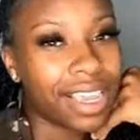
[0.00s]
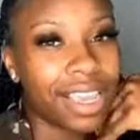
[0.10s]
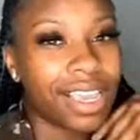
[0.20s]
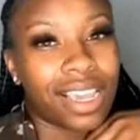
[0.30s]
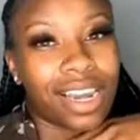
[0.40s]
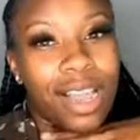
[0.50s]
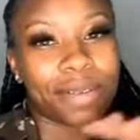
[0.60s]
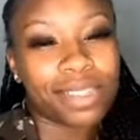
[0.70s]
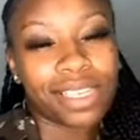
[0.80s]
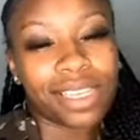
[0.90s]
And now it's
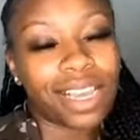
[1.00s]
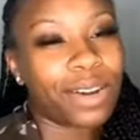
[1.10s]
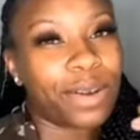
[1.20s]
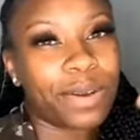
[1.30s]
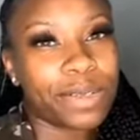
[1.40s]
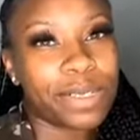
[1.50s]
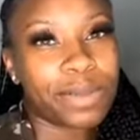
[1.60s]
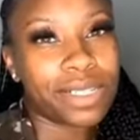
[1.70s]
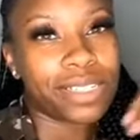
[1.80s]
getting kind of old to me, so